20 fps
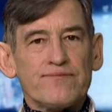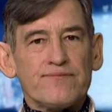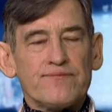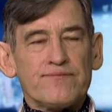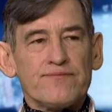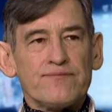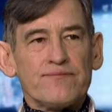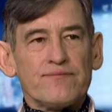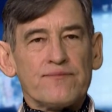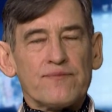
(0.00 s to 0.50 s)

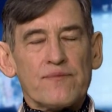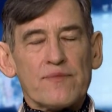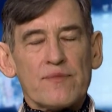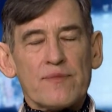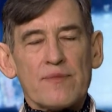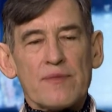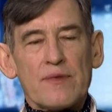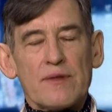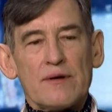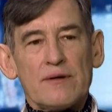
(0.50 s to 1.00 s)

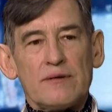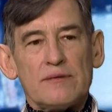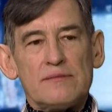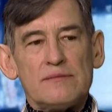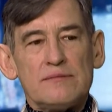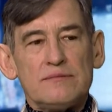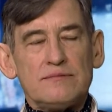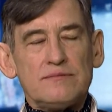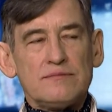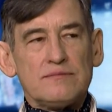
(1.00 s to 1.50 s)

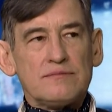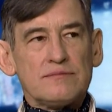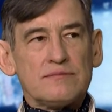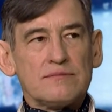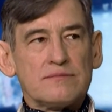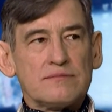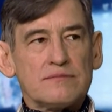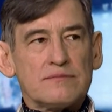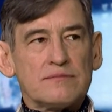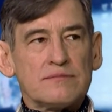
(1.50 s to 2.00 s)

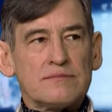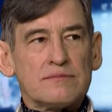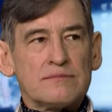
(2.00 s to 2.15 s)
No words are spoken by the person on screen.